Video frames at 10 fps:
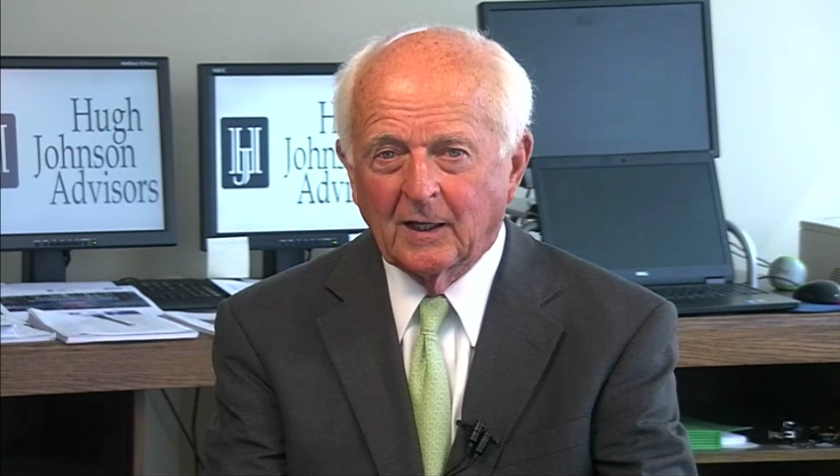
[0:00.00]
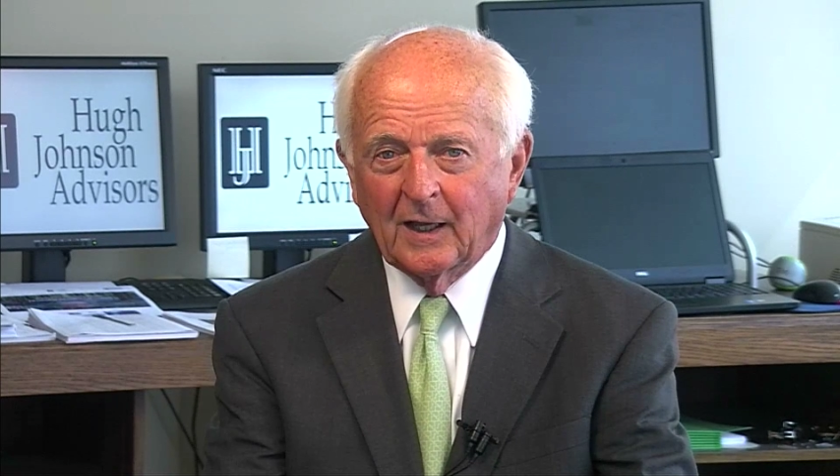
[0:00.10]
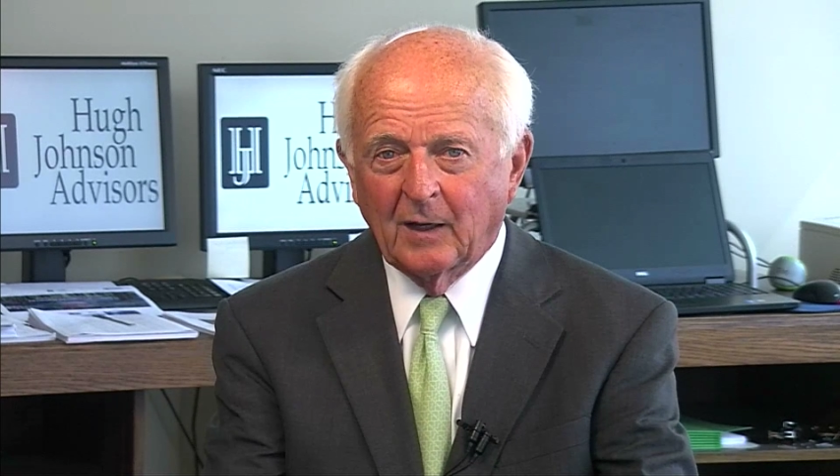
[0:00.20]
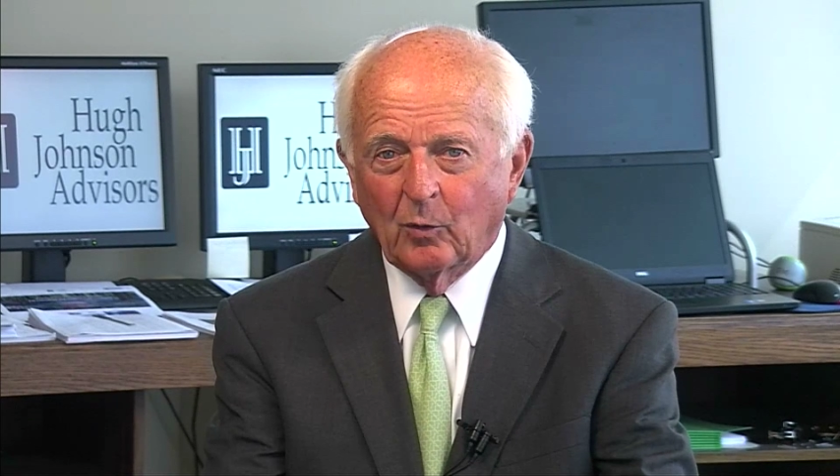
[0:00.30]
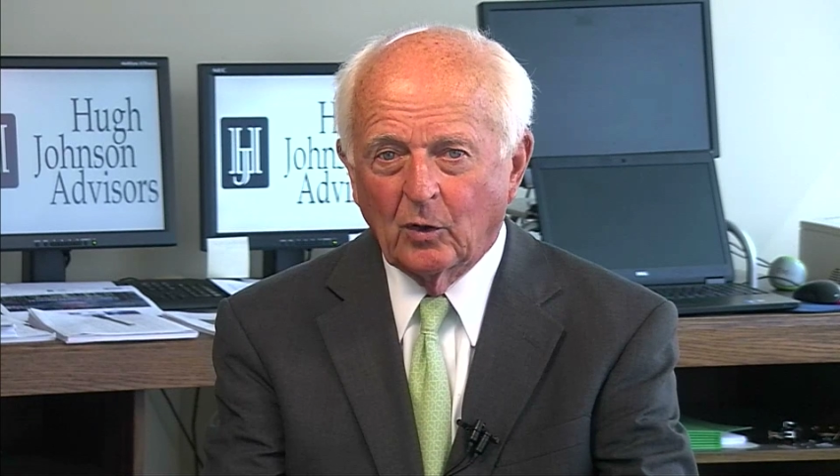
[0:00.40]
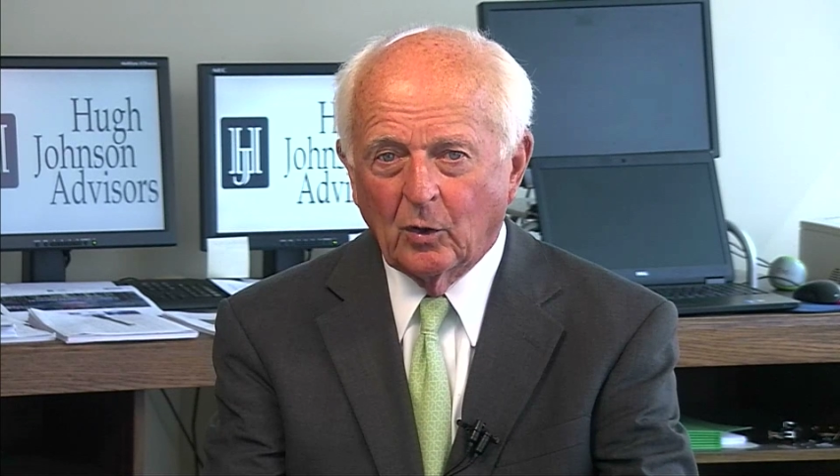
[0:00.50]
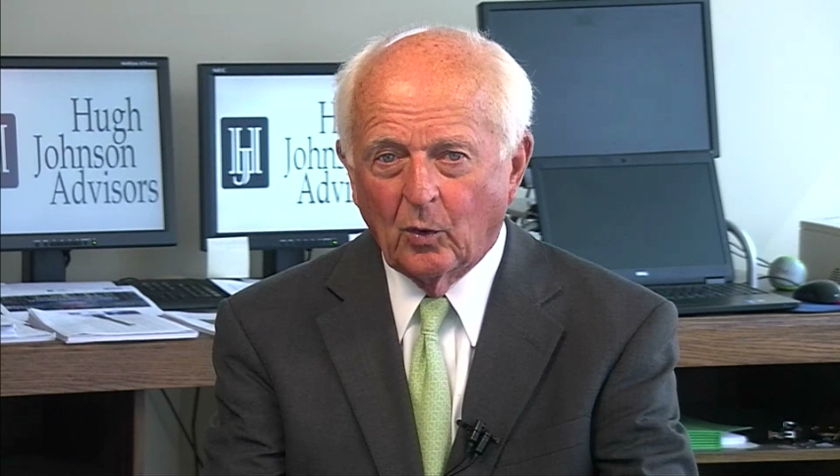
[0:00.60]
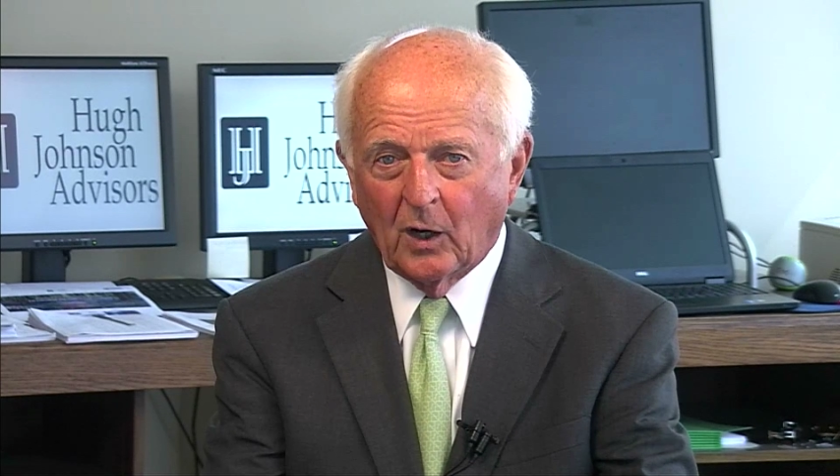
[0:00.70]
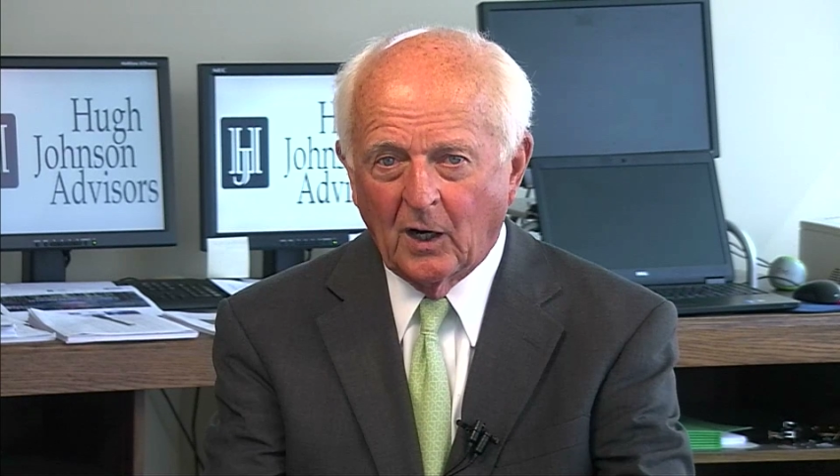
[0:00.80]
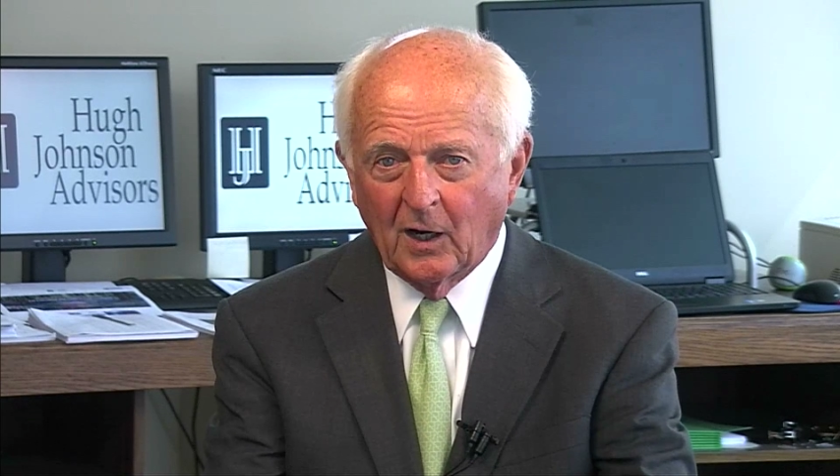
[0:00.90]
and then we'll go
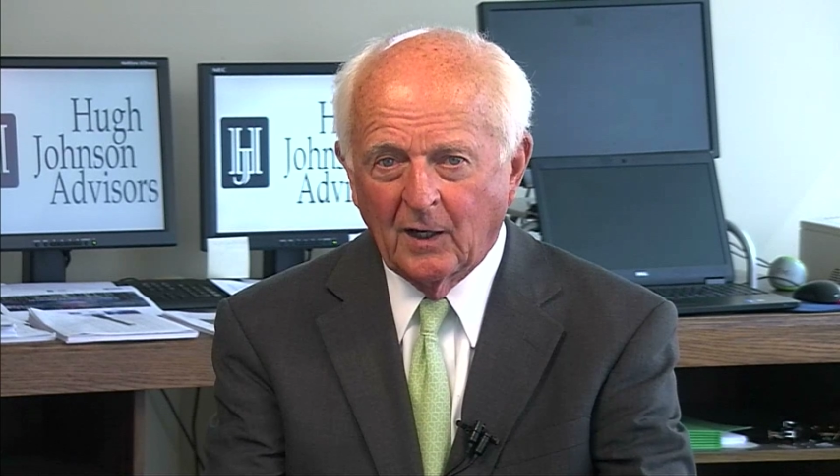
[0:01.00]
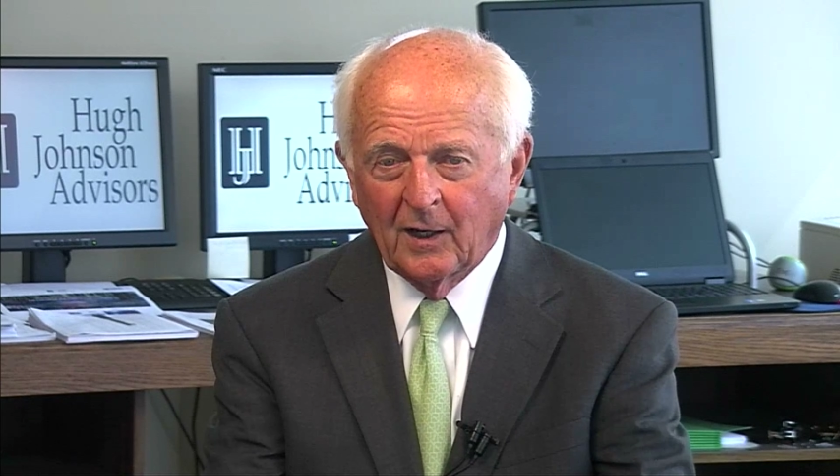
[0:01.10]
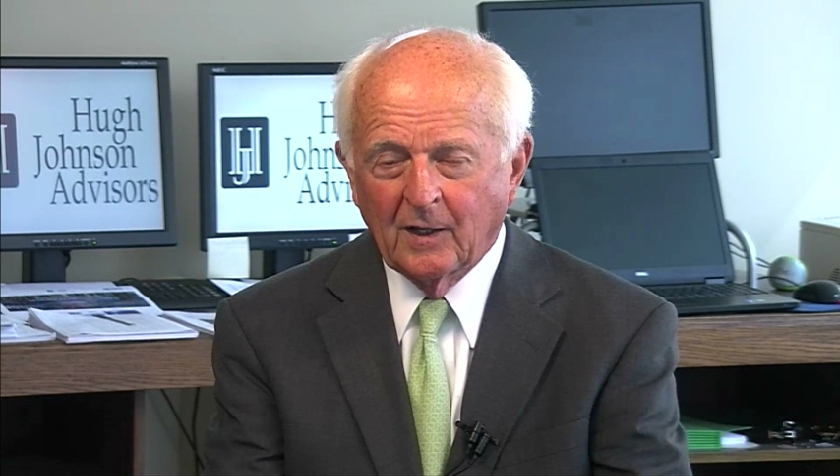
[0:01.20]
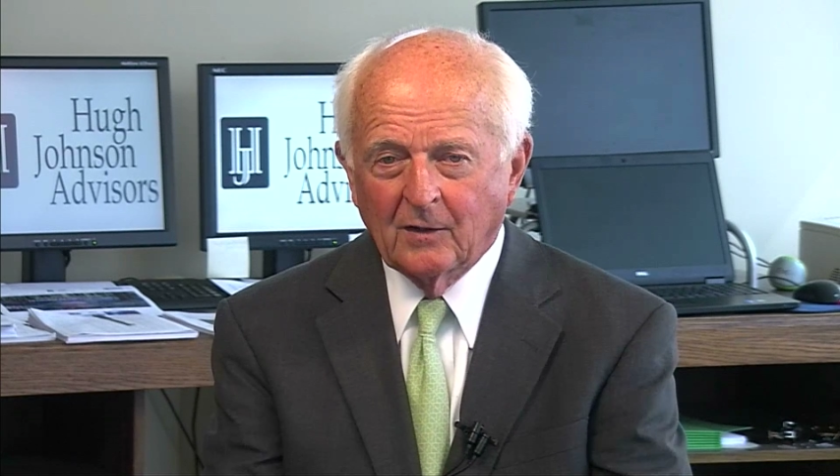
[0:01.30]
on